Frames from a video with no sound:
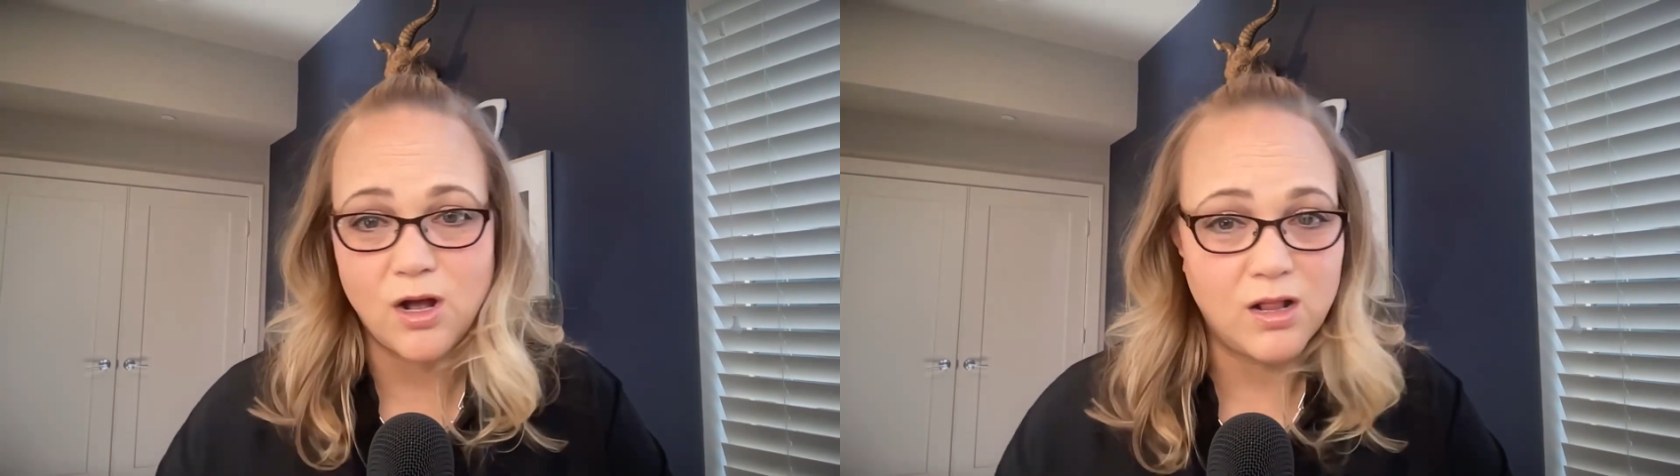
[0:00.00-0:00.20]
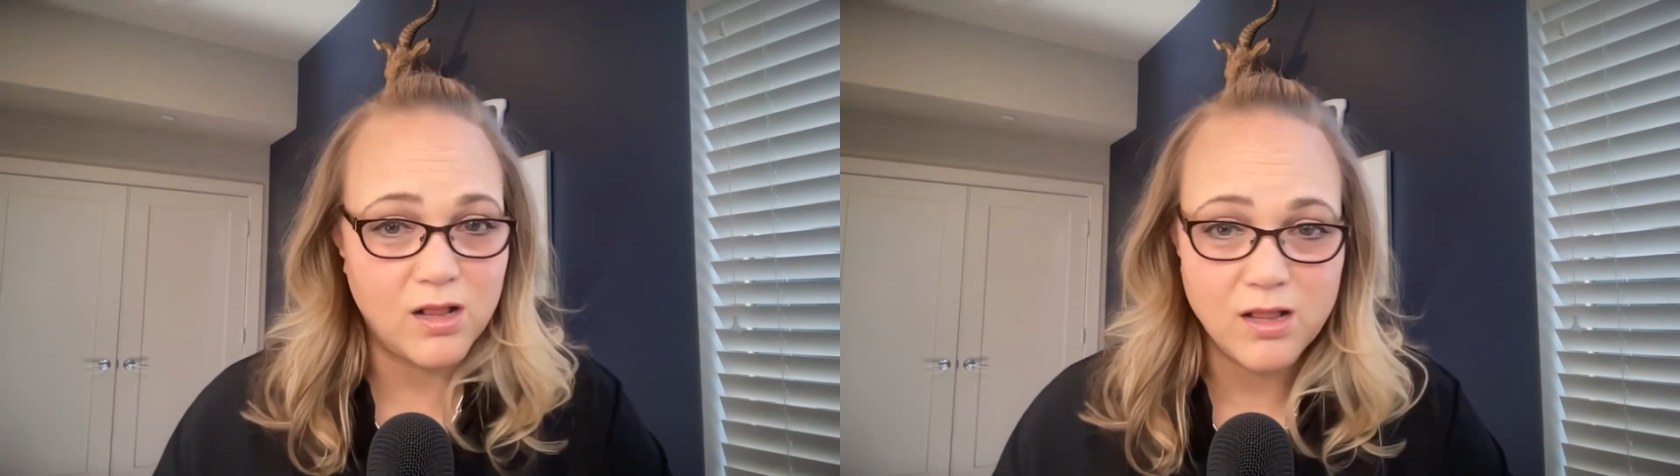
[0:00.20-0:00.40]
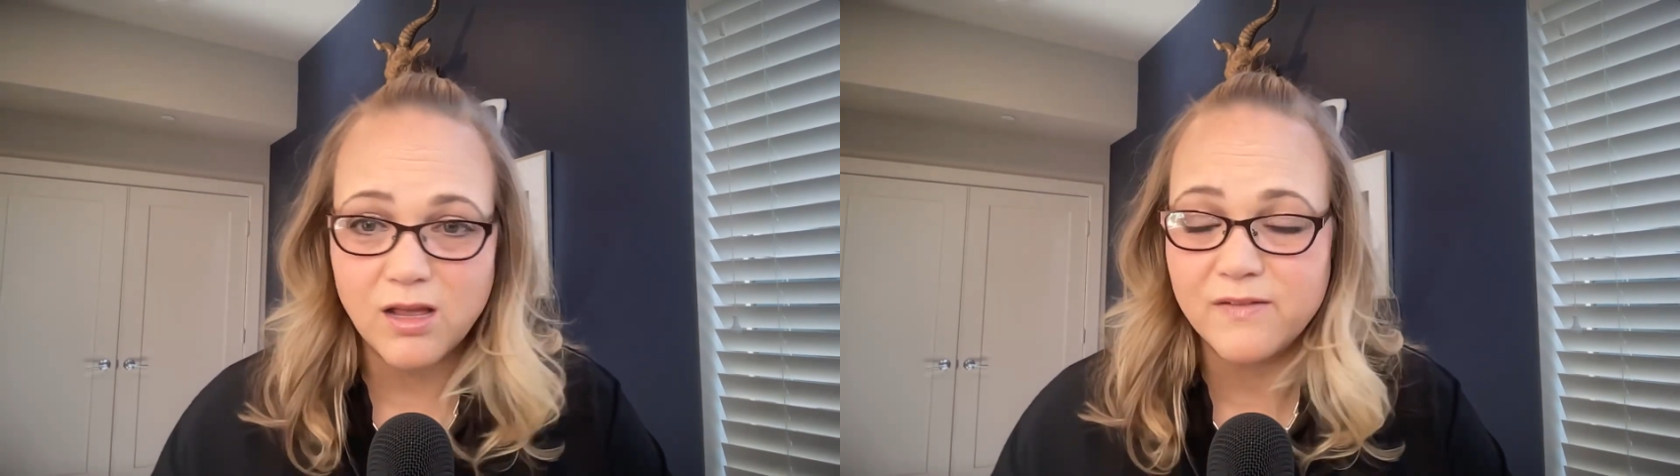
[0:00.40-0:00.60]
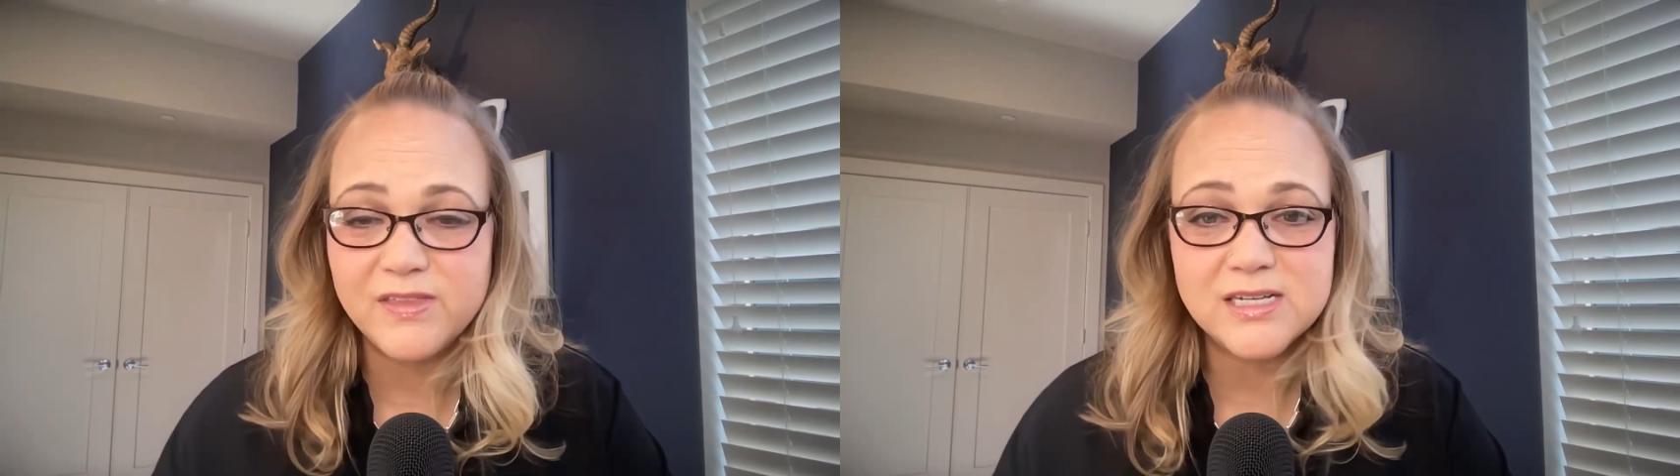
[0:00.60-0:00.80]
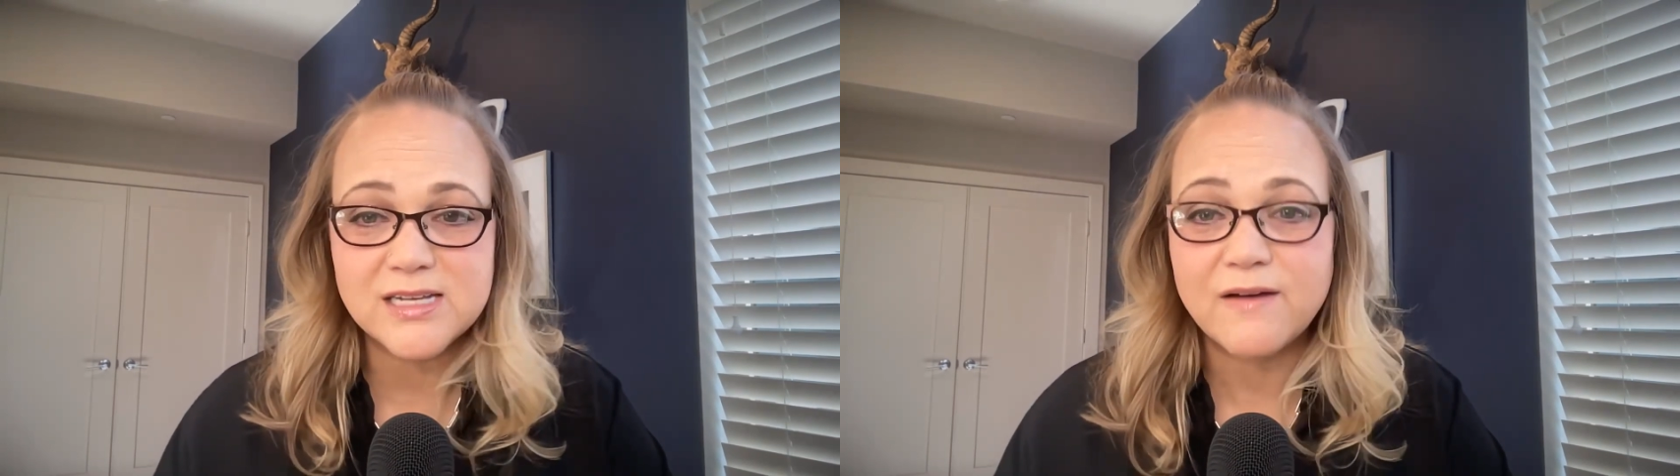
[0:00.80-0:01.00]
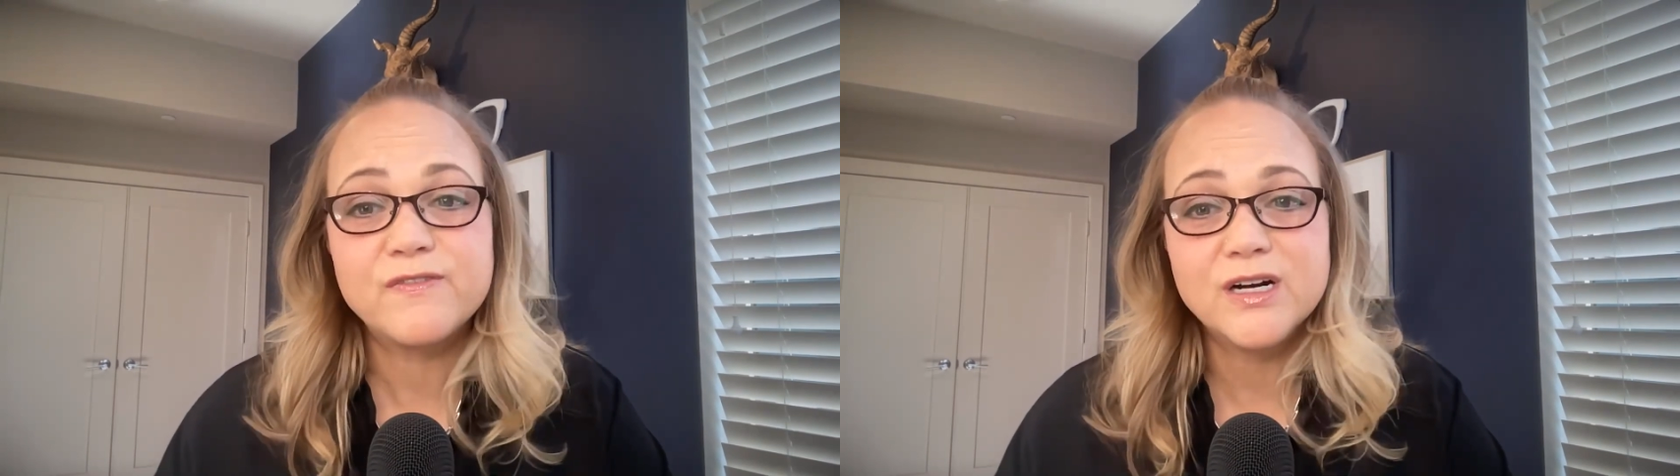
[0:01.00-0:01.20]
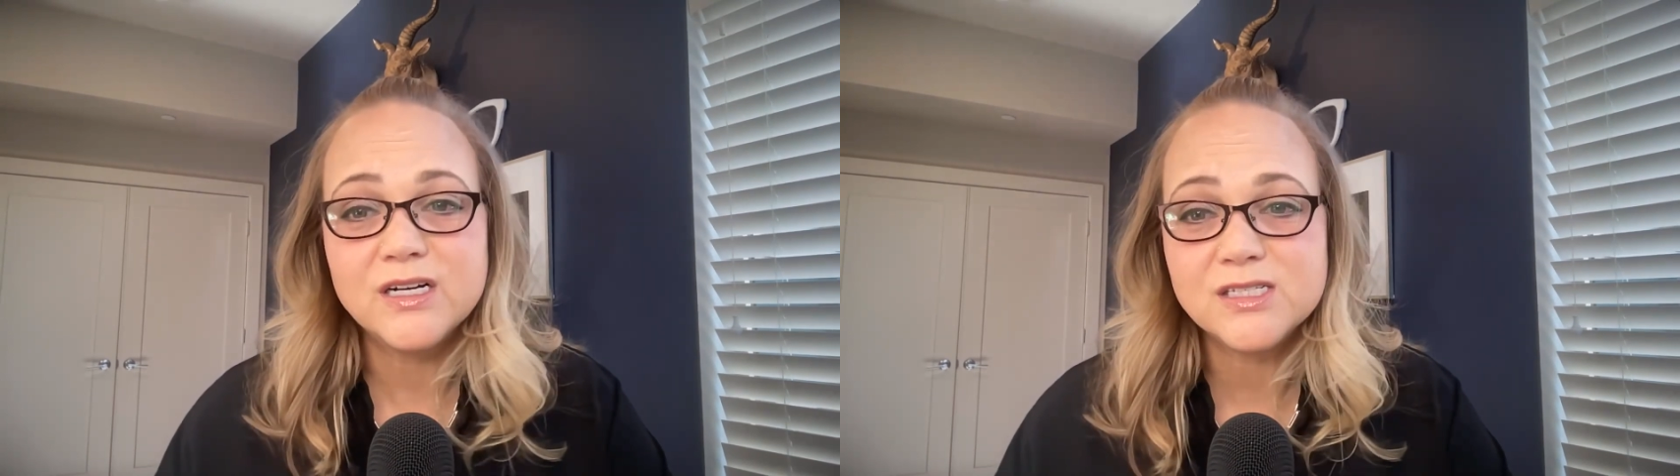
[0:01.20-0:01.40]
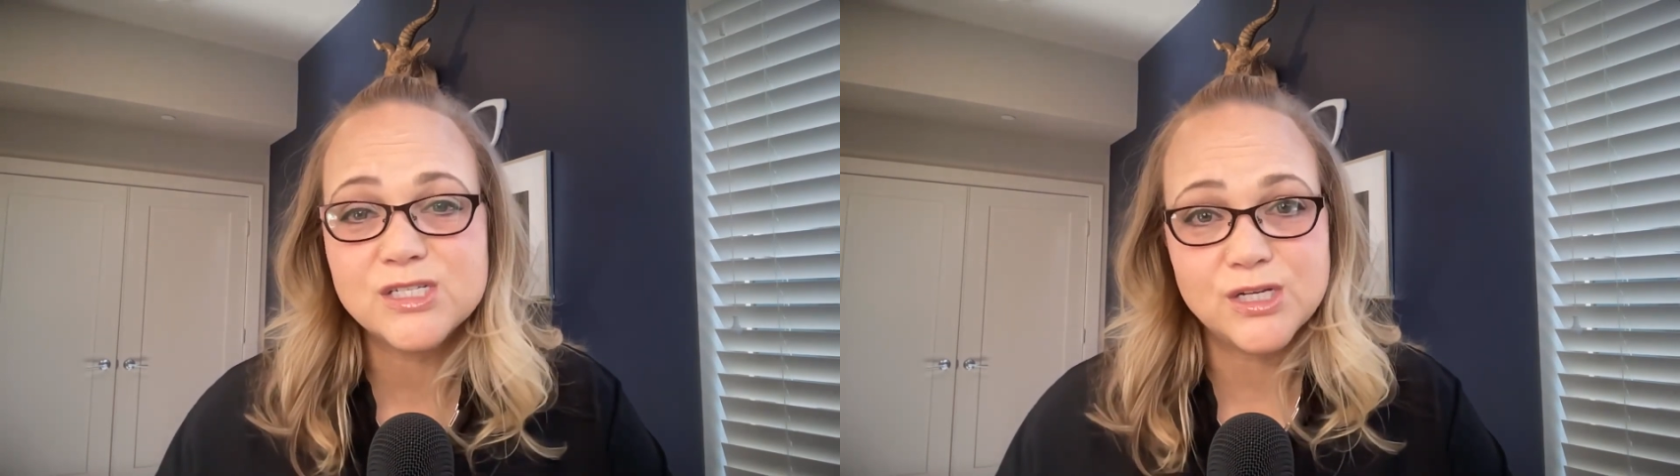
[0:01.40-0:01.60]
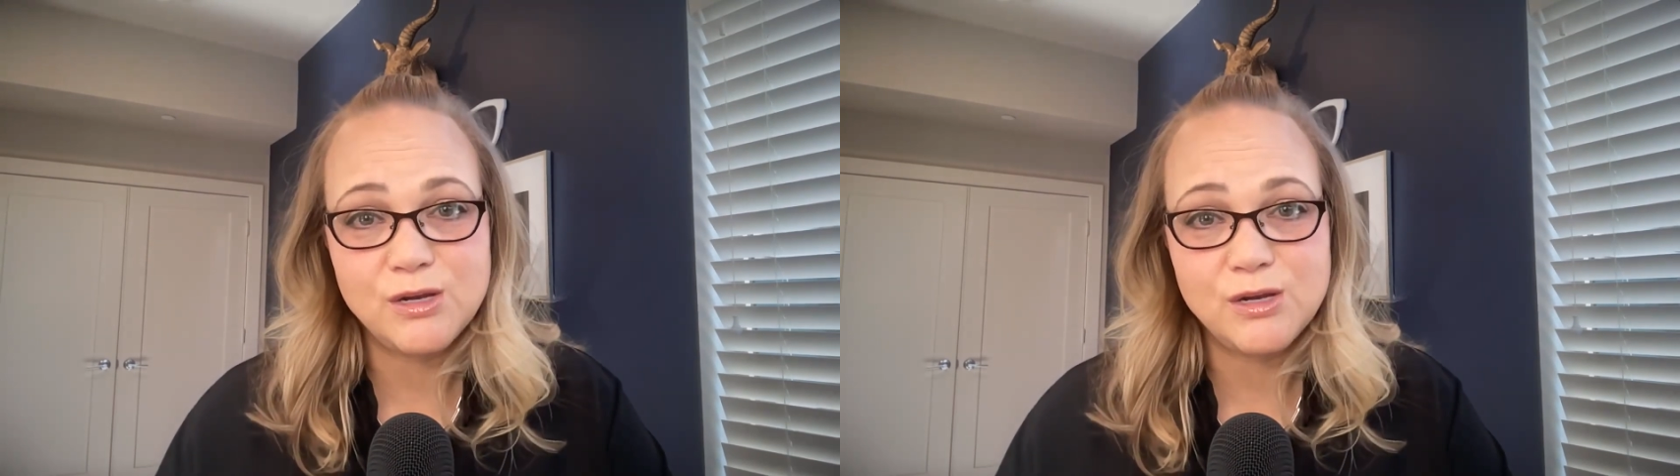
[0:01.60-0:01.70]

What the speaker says: all of these efforts,